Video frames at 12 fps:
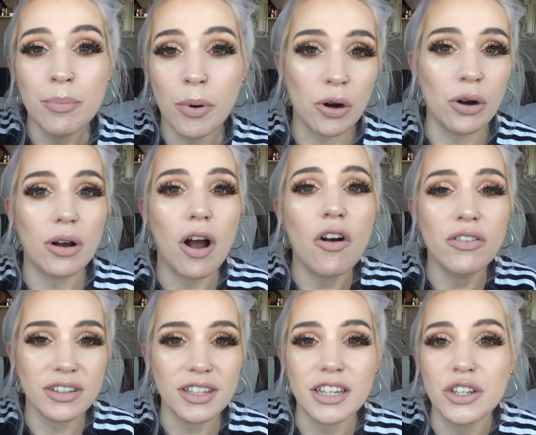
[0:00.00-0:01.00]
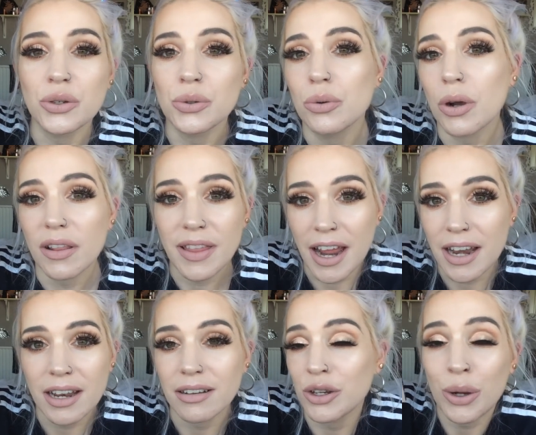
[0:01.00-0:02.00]
but obviously you
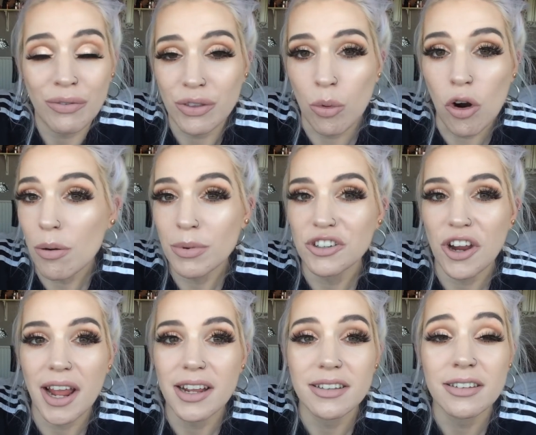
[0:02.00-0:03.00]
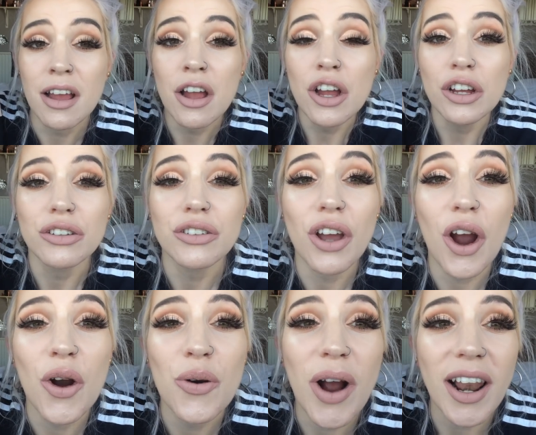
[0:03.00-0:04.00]
have the warmer shades.
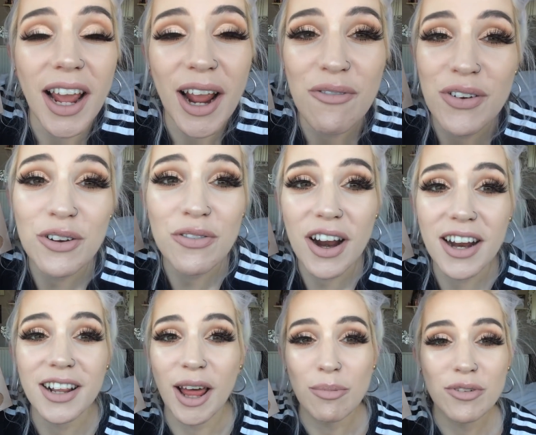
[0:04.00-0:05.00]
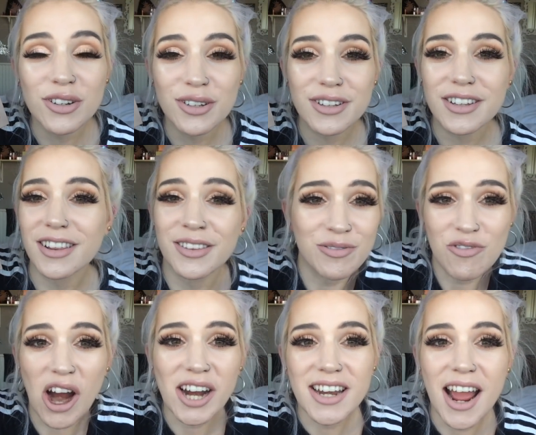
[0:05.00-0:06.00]
So like, I feel very glamorous
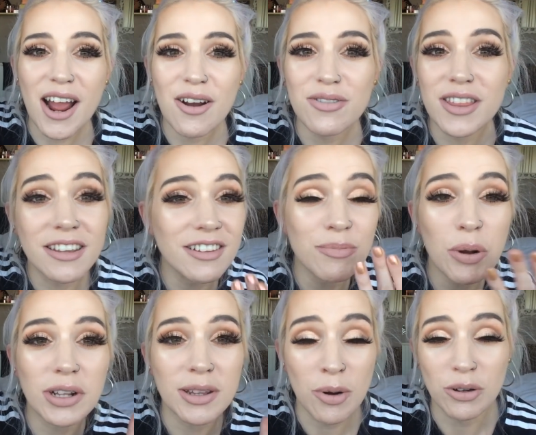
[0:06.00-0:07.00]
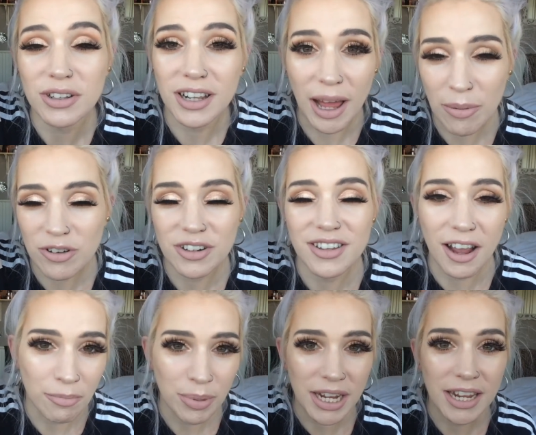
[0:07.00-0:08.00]
right now. This is probably the most glamorous
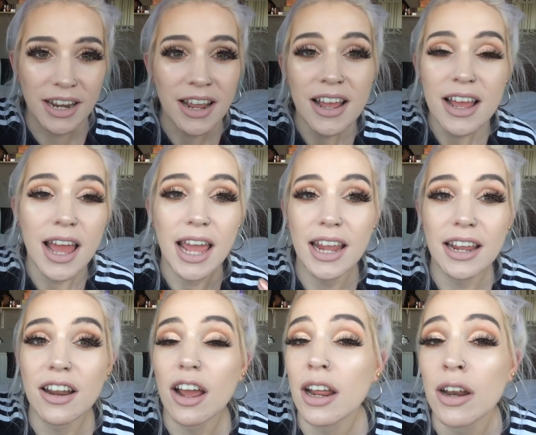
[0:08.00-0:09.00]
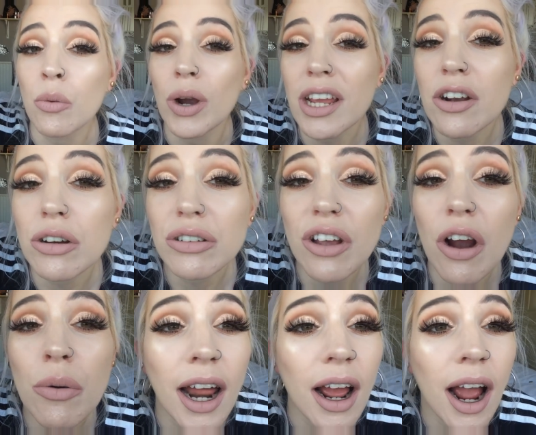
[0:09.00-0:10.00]
I've been in a week or
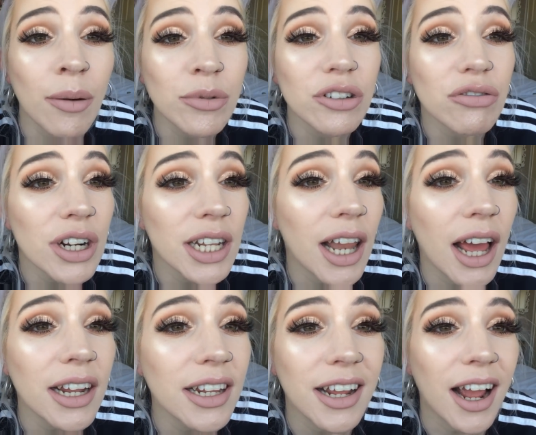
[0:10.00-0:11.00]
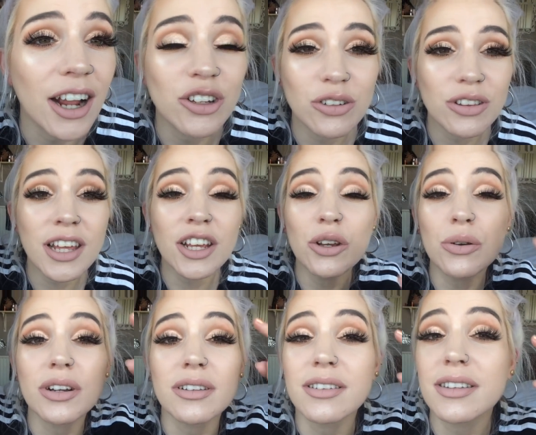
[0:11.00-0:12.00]
so. I'm just really liking it. I just think
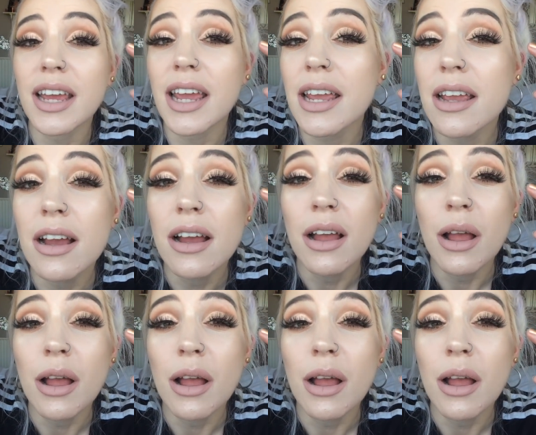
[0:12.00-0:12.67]
you can see